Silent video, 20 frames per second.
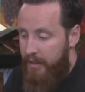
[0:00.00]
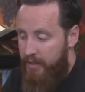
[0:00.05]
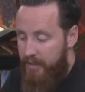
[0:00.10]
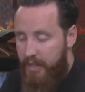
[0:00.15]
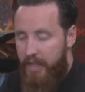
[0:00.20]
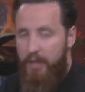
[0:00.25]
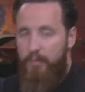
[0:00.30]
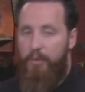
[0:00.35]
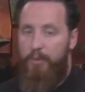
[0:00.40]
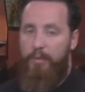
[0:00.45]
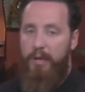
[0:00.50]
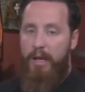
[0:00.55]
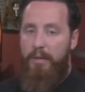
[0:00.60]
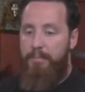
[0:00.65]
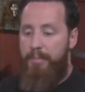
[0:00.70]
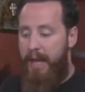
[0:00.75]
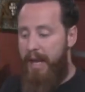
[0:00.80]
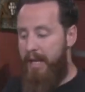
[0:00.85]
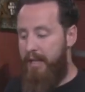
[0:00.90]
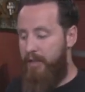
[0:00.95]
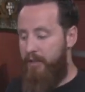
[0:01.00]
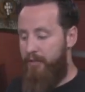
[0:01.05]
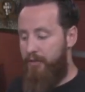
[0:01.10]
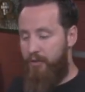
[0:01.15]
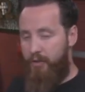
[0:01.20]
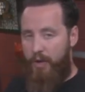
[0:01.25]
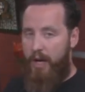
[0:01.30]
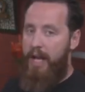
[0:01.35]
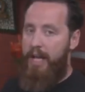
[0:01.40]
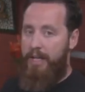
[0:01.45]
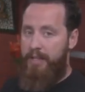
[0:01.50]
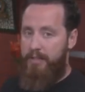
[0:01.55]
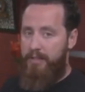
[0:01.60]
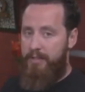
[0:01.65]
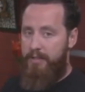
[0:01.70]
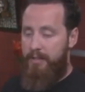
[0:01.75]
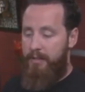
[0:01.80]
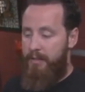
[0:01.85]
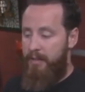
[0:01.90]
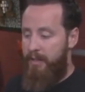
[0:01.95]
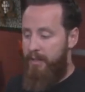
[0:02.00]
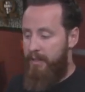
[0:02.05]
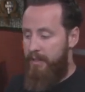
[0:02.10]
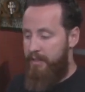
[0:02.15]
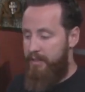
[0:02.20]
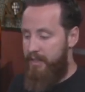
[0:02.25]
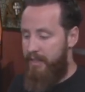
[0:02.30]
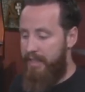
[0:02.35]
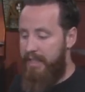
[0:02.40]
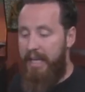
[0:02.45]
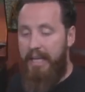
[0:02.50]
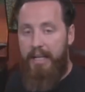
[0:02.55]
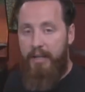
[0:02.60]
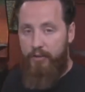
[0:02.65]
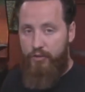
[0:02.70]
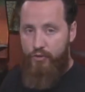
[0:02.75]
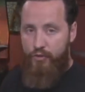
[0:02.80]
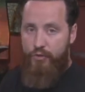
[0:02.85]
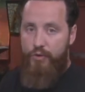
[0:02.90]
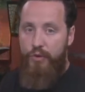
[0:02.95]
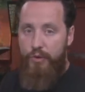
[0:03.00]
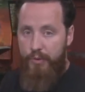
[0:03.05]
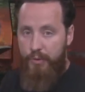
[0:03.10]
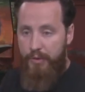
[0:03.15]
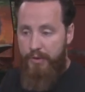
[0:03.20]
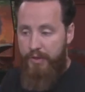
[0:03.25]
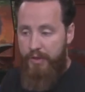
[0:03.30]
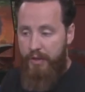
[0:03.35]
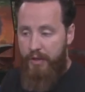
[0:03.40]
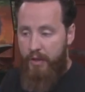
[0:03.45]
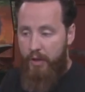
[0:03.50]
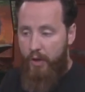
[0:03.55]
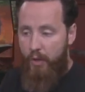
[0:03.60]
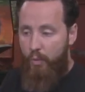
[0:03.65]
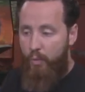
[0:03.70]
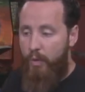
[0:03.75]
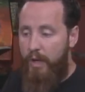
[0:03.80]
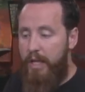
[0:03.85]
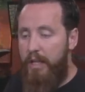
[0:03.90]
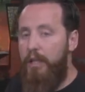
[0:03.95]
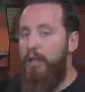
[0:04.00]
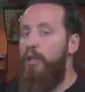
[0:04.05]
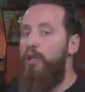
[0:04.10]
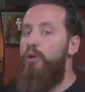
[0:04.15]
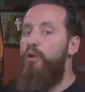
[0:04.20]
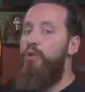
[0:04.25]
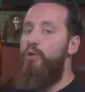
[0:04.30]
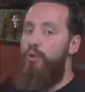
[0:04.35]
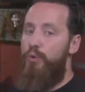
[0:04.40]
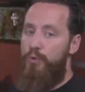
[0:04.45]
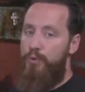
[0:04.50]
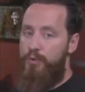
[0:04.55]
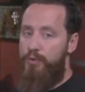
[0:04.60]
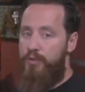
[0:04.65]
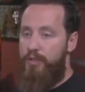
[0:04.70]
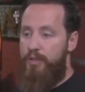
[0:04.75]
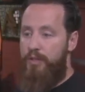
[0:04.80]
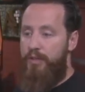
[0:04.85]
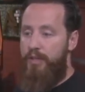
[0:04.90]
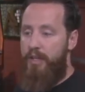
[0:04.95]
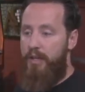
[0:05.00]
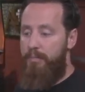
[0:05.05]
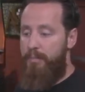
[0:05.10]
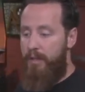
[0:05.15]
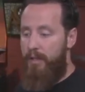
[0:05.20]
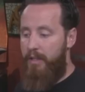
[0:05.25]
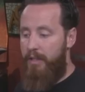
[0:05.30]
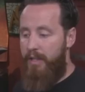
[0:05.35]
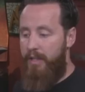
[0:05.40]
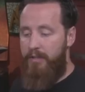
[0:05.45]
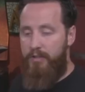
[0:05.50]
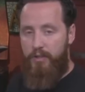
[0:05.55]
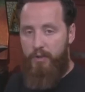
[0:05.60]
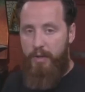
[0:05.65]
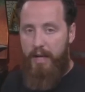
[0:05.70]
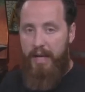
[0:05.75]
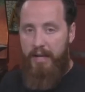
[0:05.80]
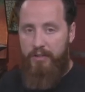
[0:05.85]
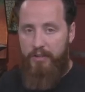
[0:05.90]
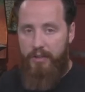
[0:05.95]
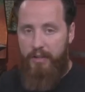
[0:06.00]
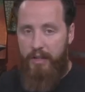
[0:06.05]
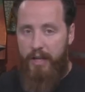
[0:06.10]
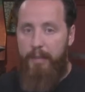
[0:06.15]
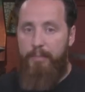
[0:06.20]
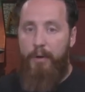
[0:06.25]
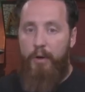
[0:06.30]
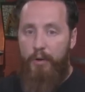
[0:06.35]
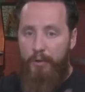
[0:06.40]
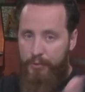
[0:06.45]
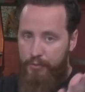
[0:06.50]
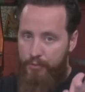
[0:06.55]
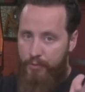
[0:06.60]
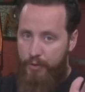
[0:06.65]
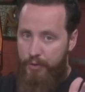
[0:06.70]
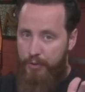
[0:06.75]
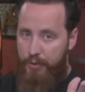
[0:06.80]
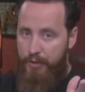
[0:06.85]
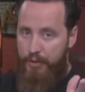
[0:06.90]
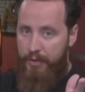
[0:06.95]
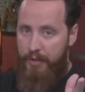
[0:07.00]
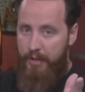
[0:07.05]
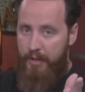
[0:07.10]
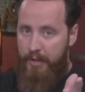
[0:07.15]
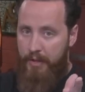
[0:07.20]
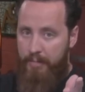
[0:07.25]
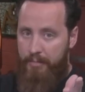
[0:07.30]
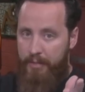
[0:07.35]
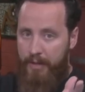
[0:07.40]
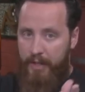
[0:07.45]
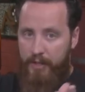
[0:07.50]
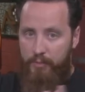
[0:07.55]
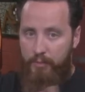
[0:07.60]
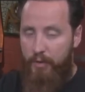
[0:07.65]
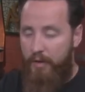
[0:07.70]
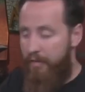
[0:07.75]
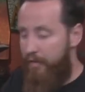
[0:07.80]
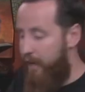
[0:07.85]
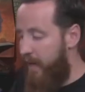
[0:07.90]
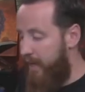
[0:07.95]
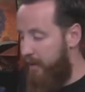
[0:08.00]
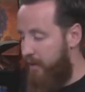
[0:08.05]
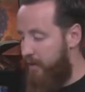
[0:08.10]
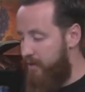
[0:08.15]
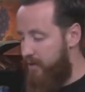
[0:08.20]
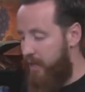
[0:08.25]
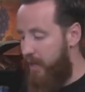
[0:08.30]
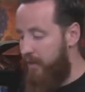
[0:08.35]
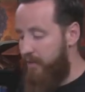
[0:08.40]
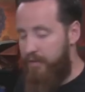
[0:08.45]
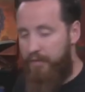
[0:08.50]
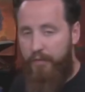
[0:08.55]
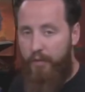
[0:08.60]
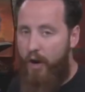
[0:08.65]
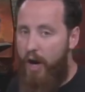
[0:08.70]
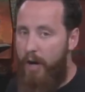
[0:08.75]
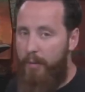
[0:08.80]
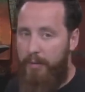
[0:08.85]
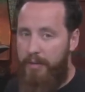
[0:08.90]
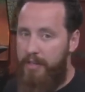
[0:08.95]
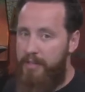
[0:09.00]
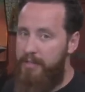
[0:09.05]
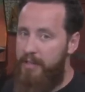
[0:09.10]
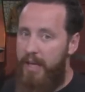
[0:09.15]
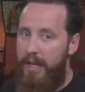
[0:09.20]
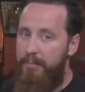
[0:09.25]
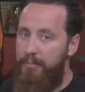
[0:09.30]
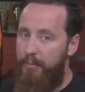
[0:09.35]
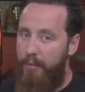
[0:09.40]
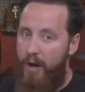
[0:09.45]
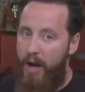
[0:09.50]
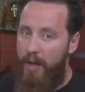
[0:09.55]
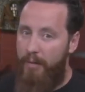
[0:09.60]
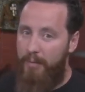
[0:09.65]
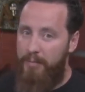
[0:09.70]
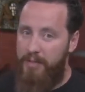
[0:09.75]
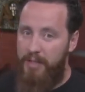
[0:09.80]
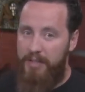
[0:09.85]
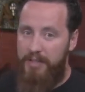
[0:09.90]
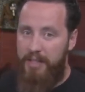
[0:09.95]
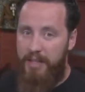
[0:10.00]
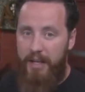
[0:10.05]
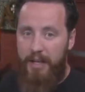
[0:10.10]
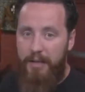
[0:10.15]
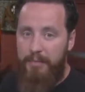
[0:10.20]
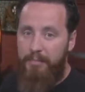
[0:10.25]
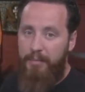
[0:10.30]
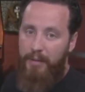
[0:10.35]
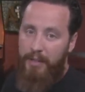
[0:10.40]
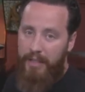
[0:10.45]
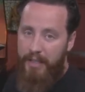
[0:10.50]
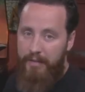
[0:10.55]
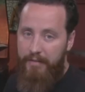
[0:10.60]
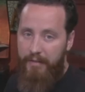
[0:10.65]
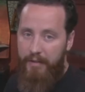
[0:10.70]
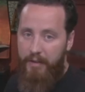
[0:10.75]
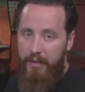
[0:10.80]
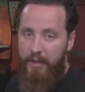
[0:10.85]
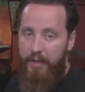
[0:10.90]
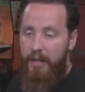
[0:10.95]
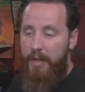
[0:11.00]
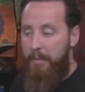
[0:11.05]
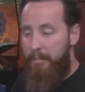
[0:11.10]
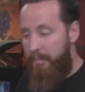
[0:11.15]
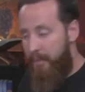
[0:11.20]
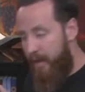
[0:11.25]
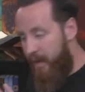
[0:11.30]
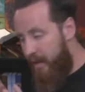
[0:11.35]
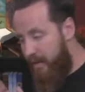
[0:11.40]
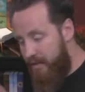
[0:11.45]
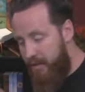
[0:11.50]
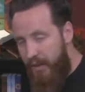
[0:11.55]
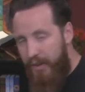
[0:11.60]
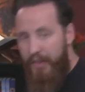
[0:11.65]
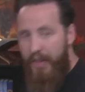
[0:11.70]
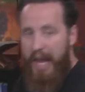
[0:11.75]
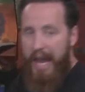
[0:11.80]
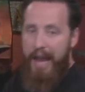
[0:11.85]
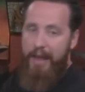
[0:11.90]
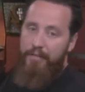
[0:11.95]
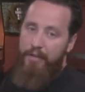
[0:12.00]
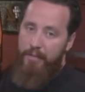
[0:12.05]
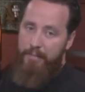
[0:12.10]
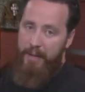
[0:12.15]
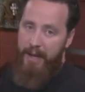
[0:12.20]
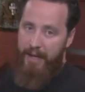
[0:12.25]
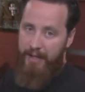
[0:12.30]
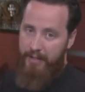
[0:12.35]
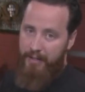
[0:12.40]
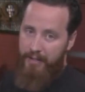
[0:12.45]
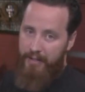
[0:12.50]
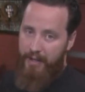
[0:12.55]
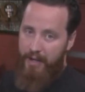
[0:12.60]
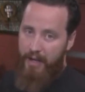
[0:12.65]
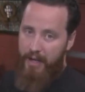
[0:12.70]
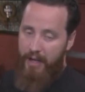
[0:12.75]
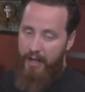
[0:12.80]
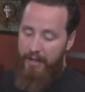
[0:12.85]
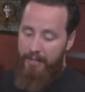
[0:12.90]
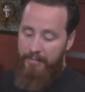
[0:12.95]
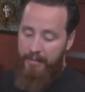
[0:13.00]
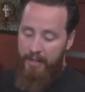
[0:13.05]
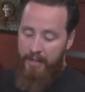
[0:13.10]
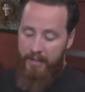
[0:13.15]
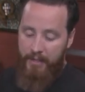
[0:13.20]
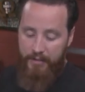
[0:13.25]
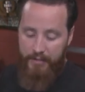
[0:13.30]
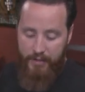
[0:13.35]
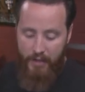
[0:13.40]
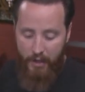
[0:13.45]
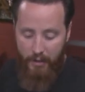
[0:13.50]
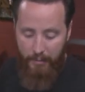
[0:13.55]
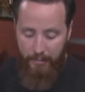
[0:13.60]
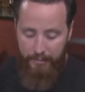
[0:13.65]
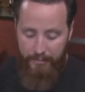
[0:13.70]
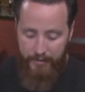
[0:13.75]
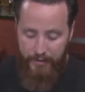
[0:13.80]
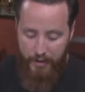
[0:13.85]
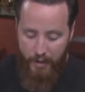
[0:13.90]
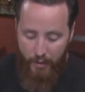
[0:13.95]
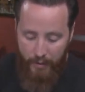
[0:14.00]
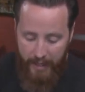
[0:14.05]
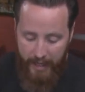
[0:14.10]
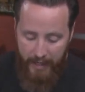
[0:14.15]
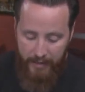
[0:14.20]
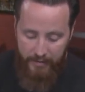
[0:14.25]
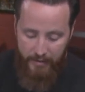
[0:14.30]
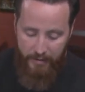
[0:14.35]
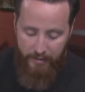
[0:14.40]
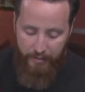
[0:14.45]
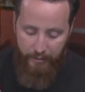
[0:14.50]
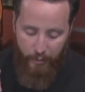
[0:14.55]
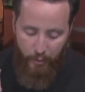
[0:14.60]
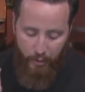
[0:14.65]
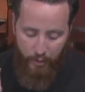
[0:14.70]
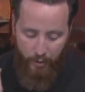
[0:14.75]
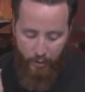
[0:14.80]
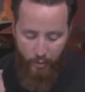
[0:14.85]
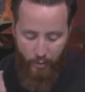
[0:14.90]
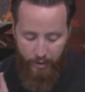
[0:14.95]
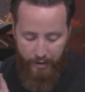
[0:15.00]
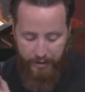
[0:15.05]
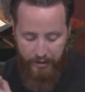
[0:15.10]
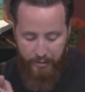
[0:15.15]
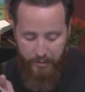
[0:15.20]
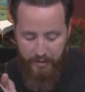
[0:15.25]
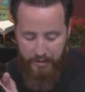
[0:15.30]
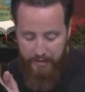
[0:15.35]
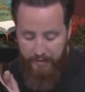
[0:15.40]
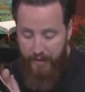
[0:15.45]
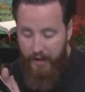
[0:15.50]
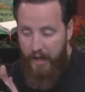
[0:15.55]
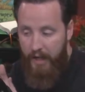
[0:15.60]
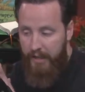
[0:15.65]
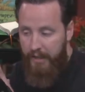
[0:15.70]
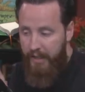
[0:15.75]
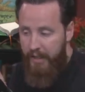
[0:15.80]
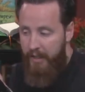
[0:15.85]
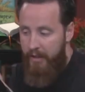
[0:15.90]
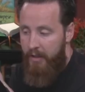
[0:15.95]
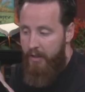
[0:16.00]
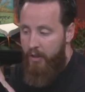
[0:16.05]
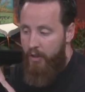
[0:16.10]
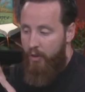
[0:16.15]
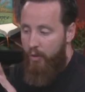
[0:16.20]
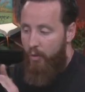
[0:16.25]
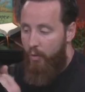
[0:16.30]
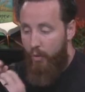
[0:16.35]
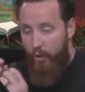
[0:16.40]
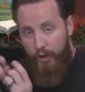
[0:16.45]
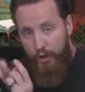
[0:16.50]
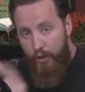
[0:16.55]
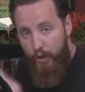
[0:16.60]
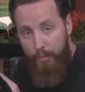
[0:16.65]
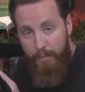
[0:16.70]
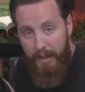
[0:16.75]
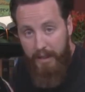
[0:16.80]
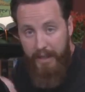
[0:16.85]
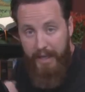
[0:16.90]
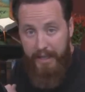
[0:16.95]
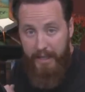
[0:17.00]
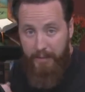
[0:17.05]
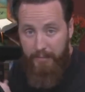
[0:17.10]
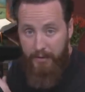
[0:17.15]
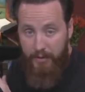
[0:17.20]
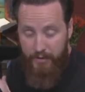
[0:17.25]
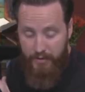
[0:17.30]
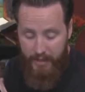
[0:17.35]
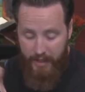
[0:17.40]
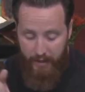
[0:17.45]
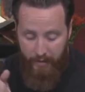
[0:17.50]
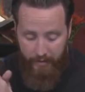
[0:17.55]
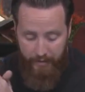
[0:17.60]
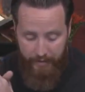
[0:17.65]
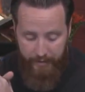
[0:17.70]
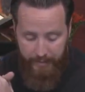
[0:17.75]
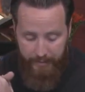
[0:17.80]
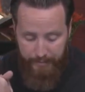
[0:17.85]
see, when we abandon Christ to get at truth, we lose the ability to actually uphold truth, because we find ourselves fraught with the same problems as the unbeliever because they've abandoned God. So don't answer the fool according to his folly, or you'll be like him yourself.